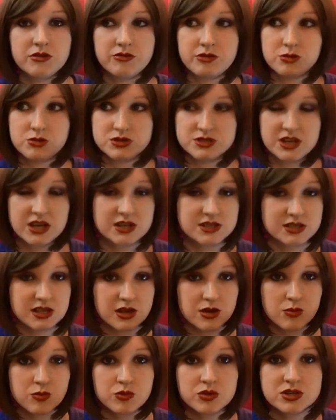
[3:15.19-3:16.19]
of course it has
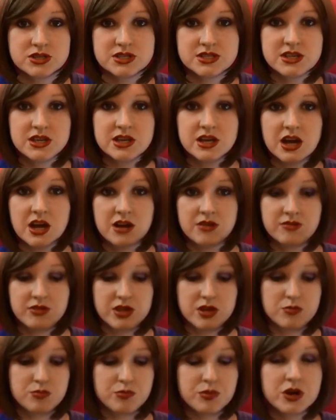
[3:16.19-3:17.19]
like a woodsy kind of
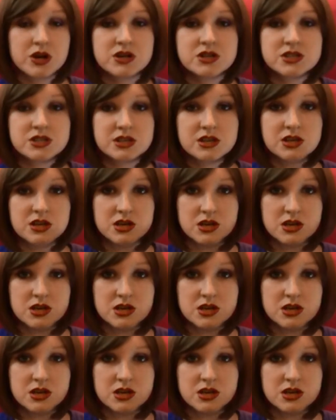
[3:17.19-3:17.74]
like burnt